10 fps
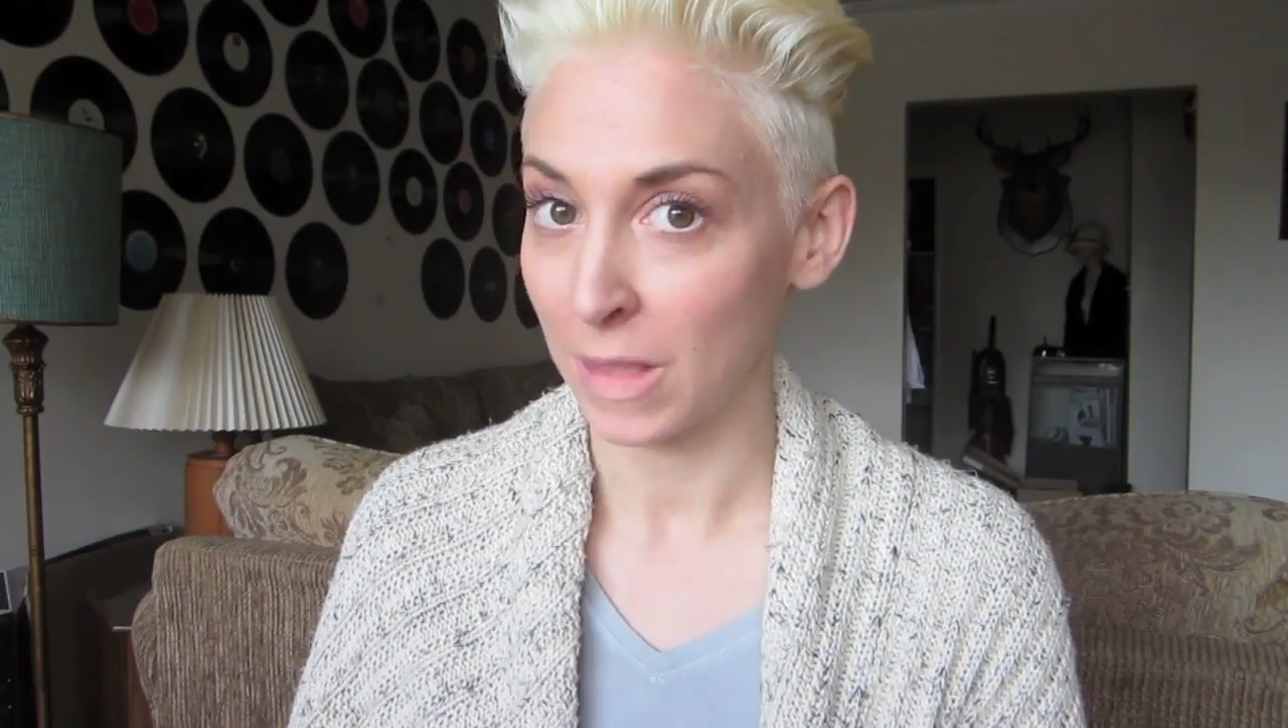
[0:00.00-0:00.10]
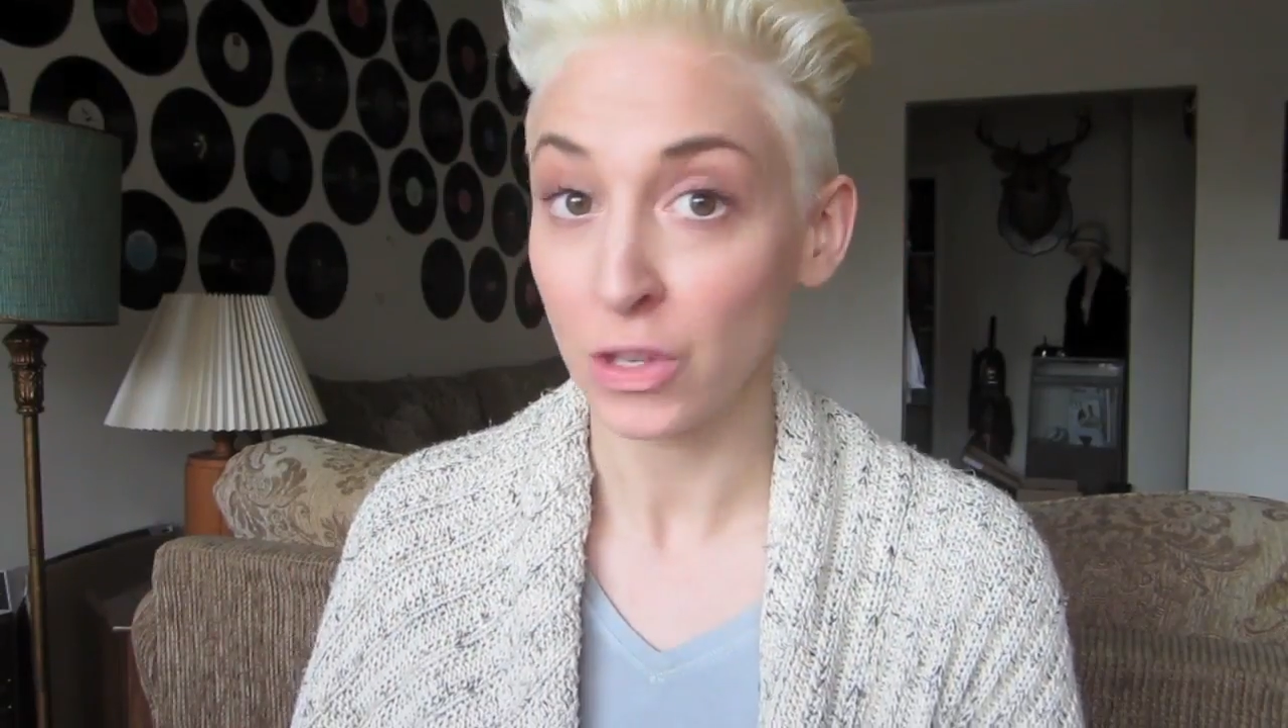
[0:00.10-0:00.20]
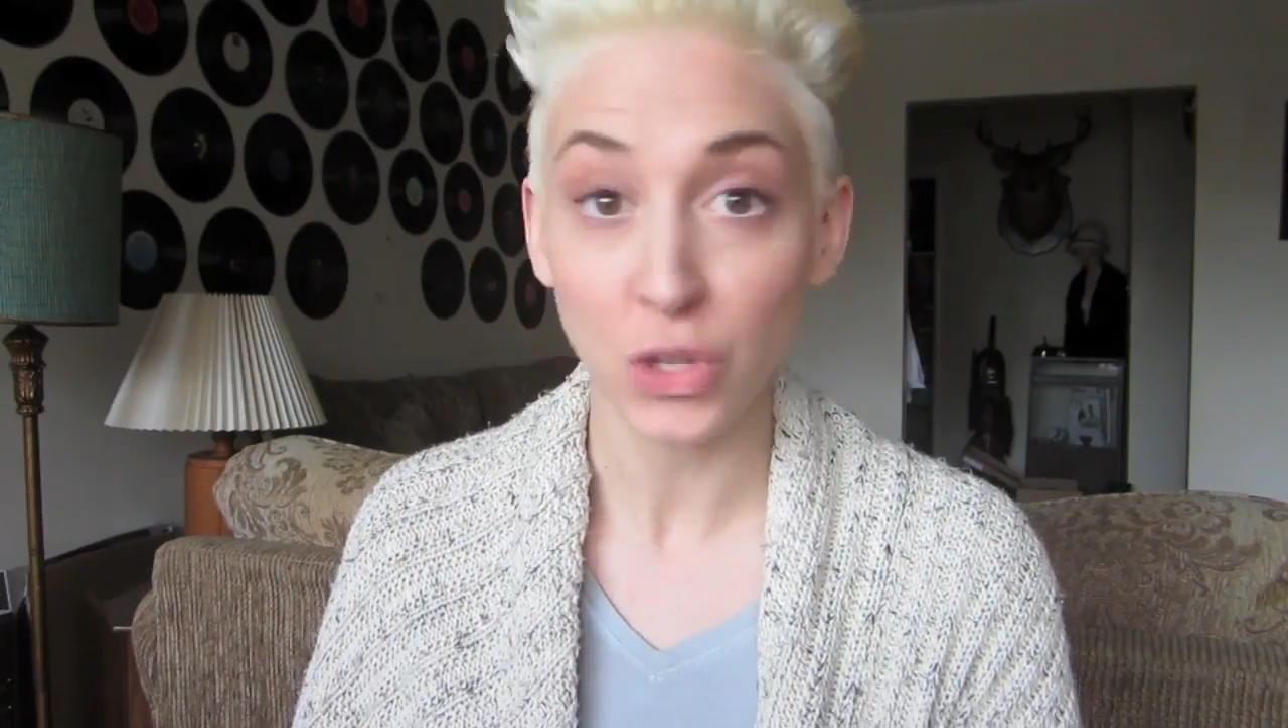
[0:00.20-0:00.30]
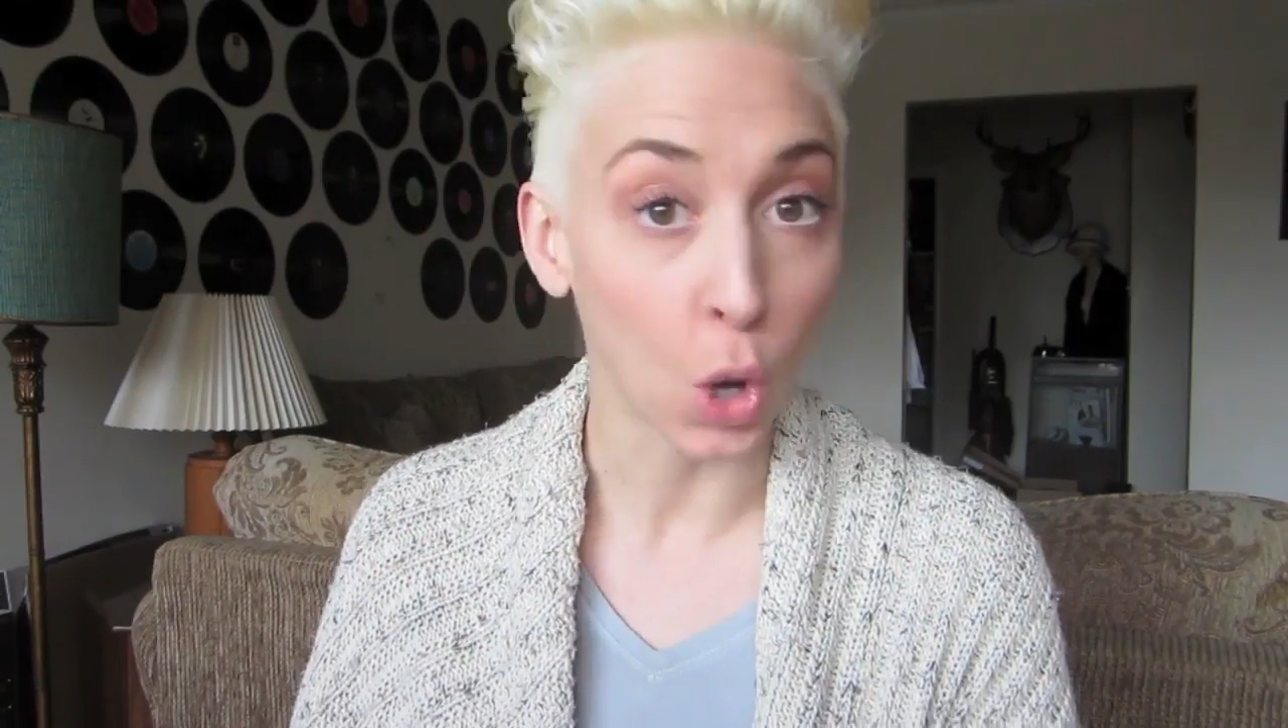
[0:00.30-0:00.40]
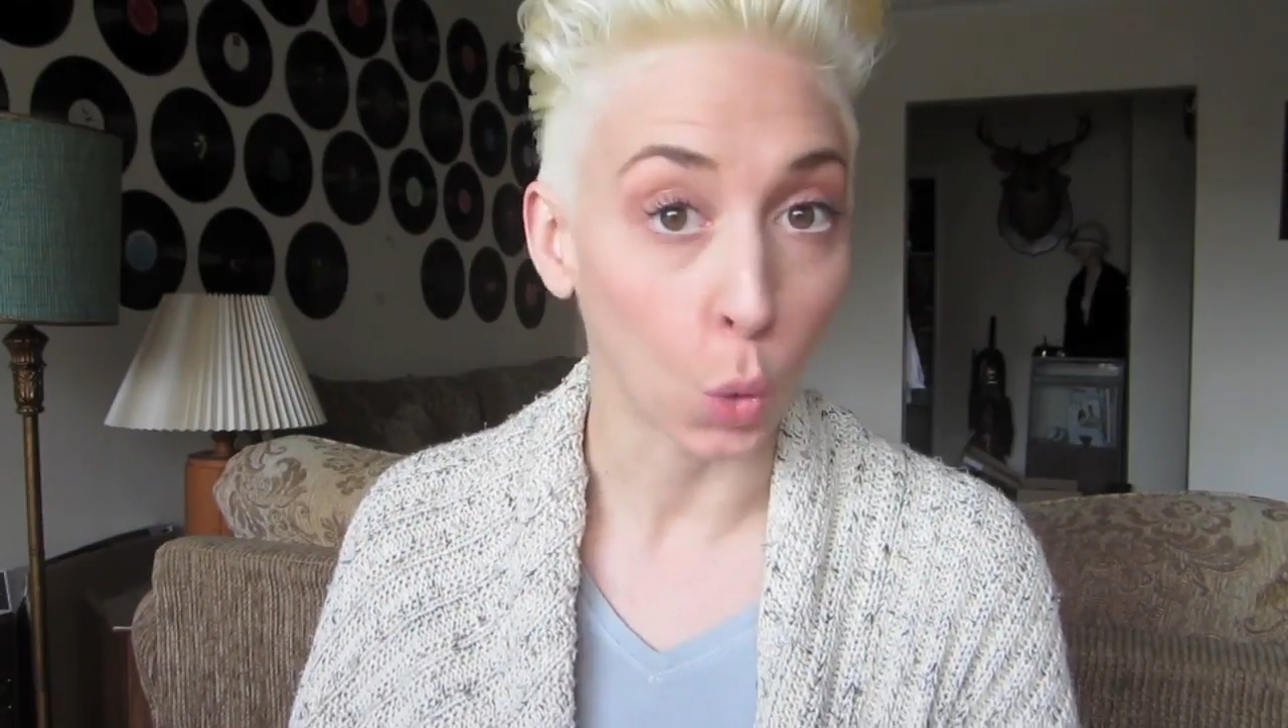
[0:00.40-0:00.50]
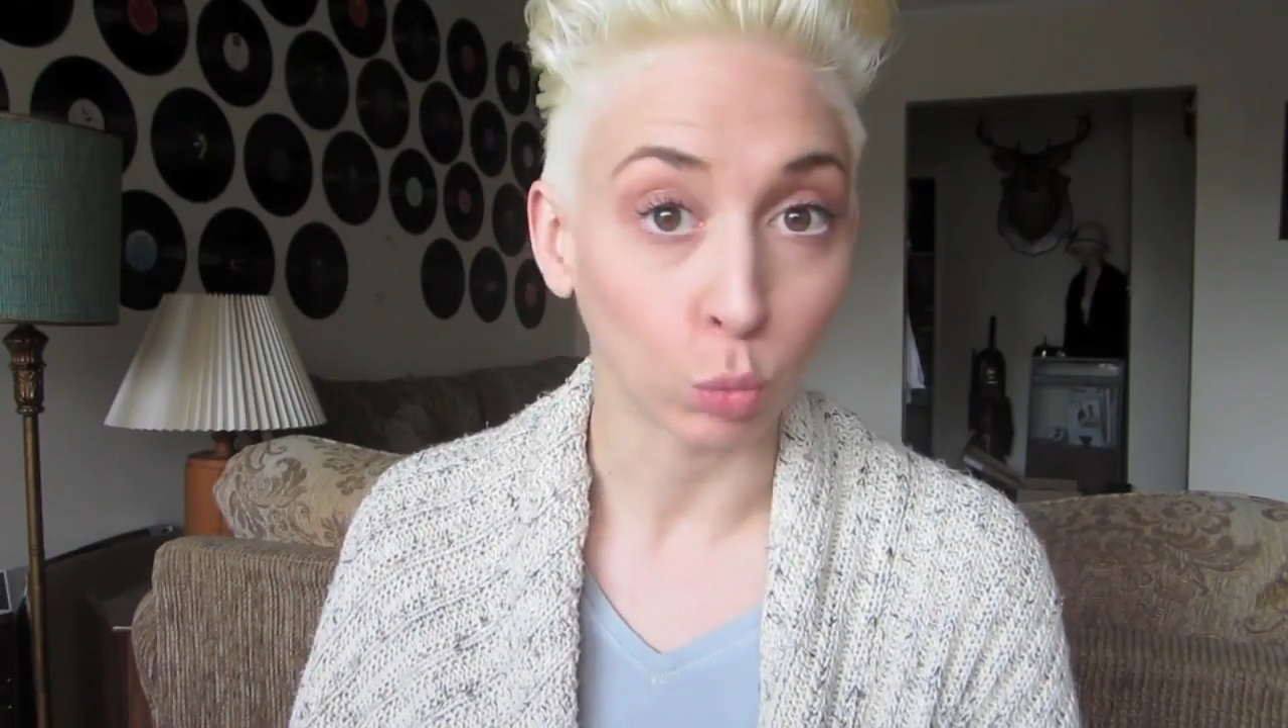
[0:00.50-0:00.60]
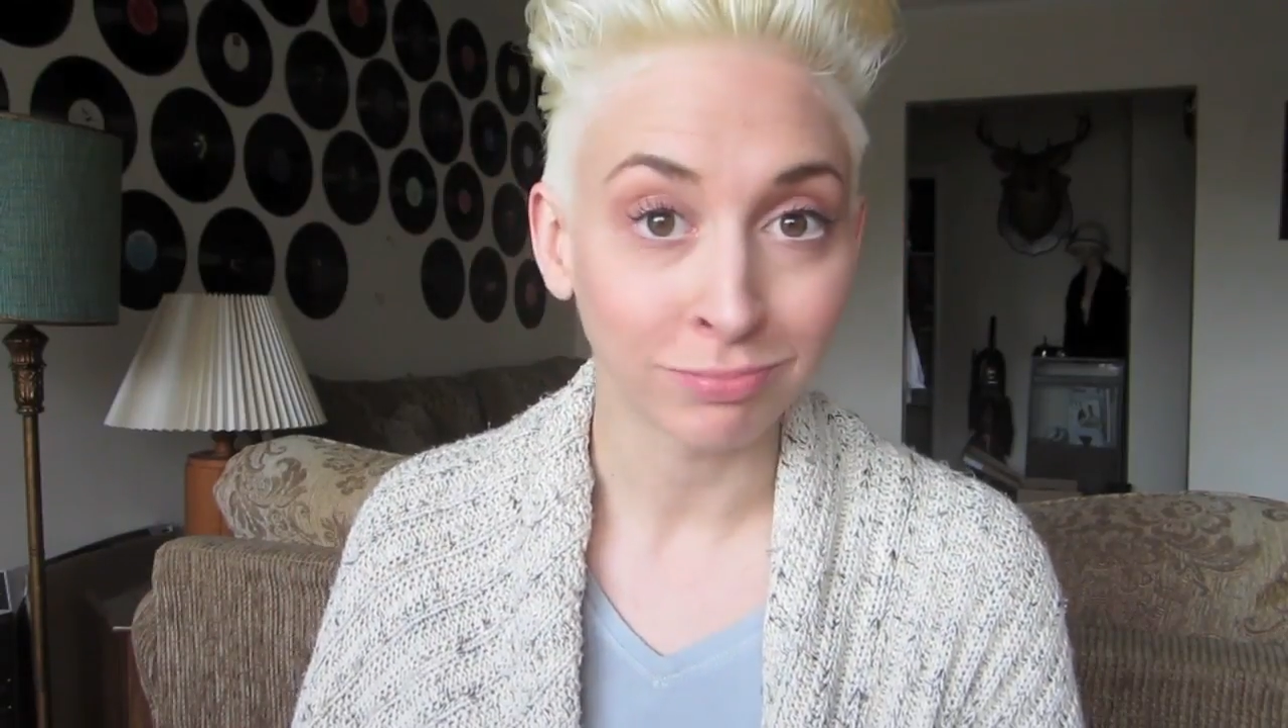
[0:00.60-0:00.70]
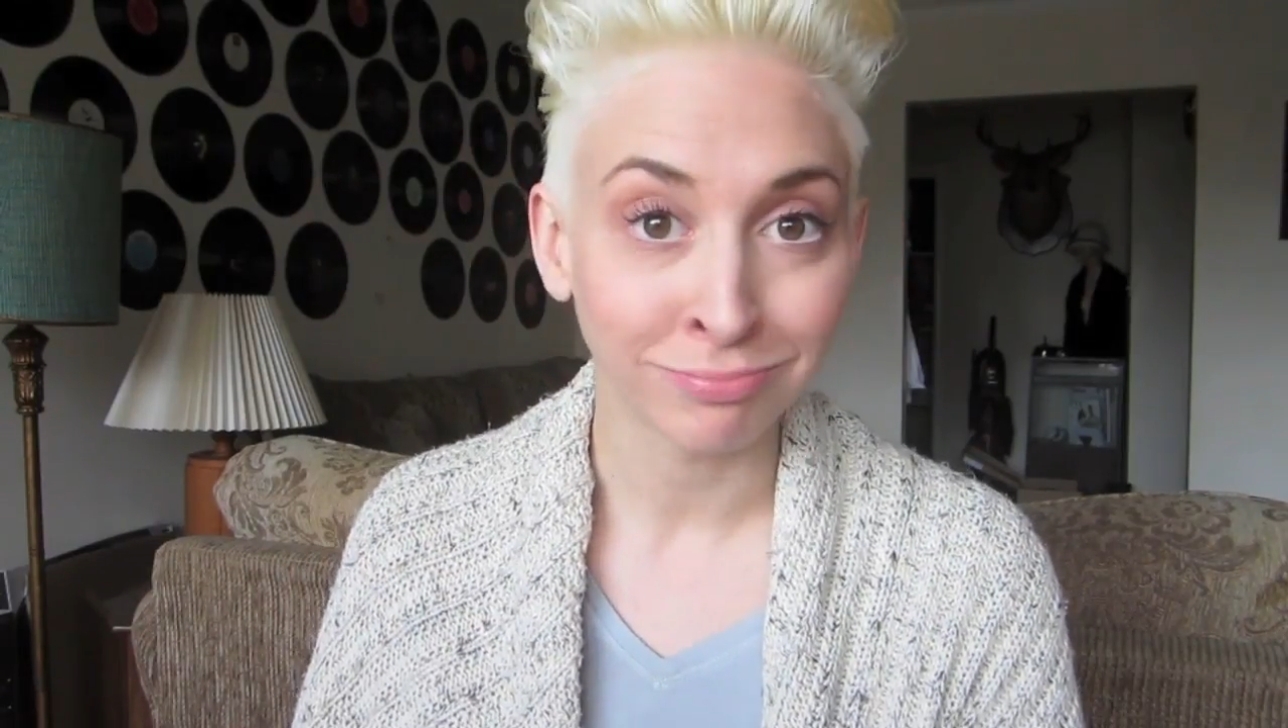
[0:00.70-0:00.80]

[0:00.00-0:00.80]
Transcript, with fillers: So,